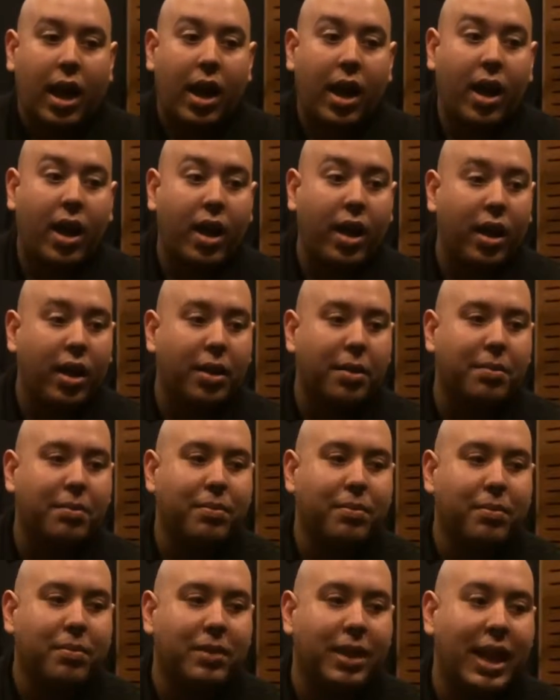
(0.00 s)

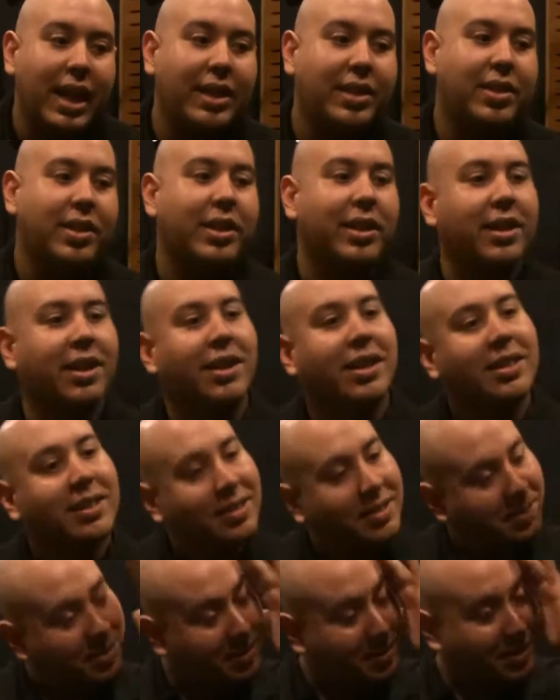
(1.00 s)
That's a
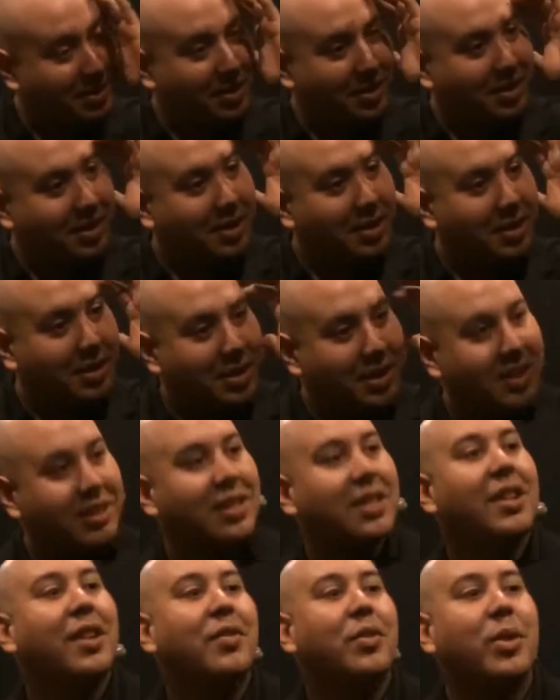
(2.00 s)

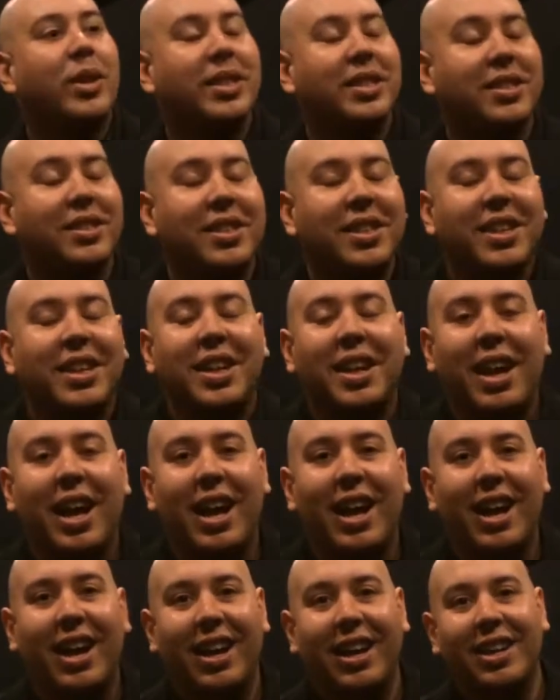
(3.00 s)
tough question.
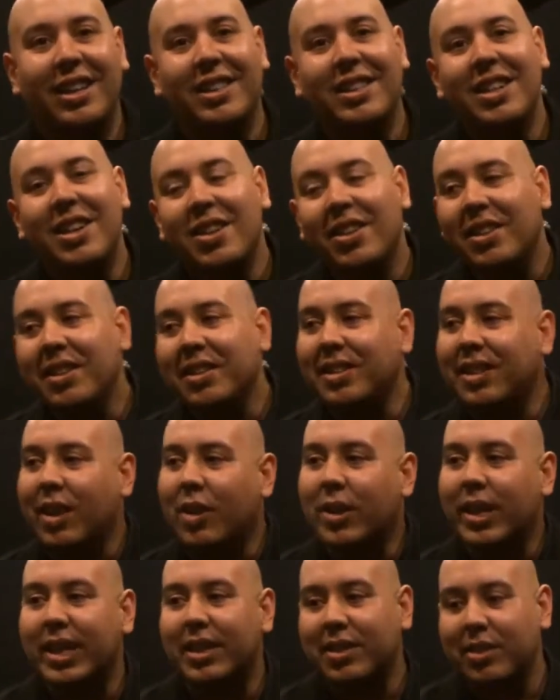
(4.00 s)
No, there's
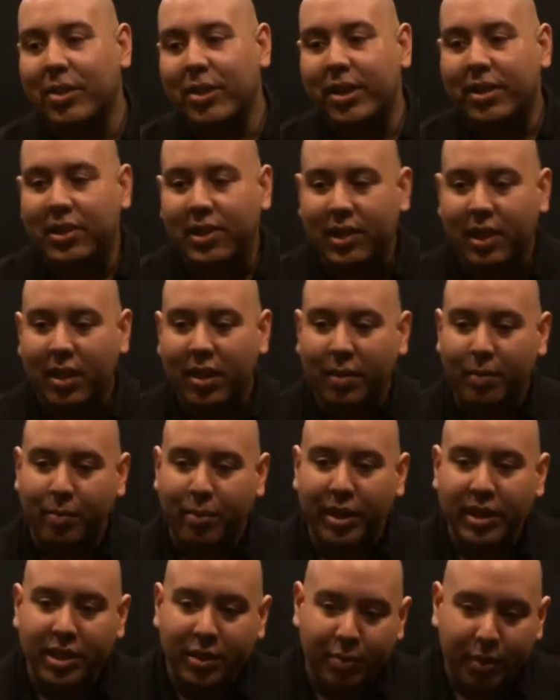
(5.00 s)
okay. So there's a
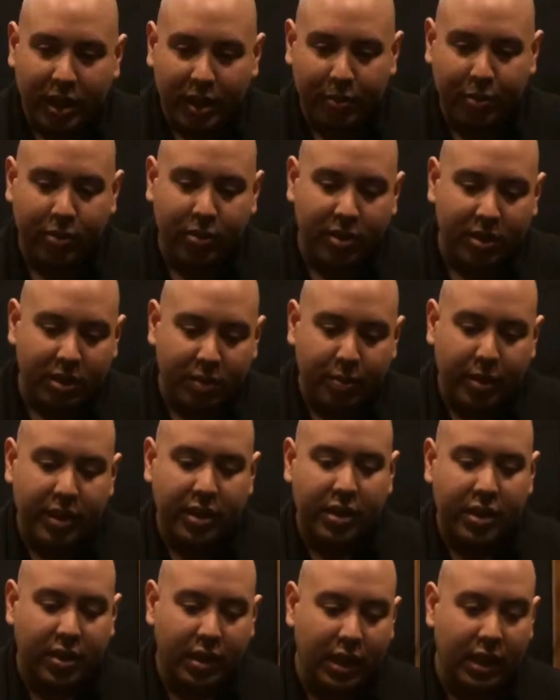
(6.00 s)
bunch of people. There's a
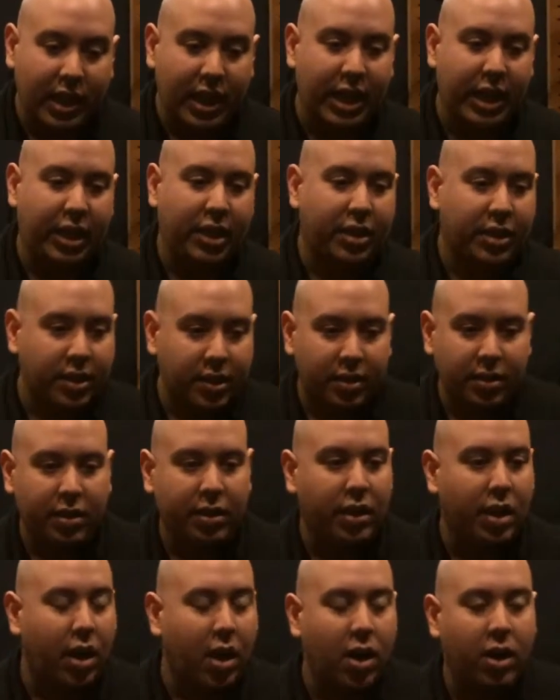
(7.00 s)
bunch of like
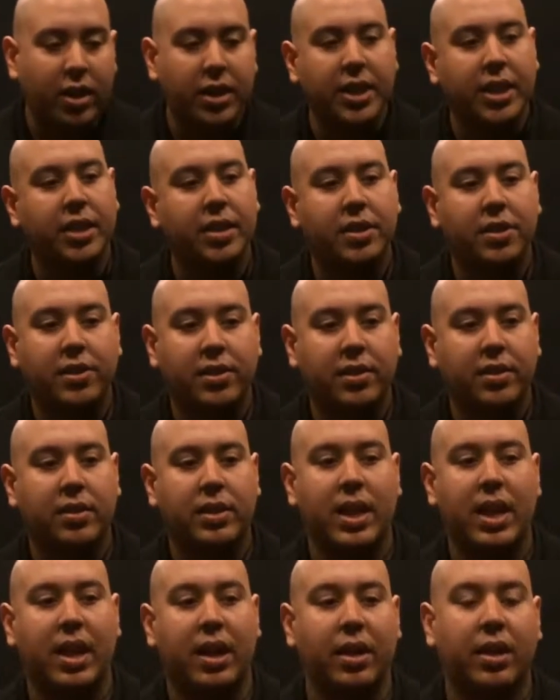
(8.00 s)
artists,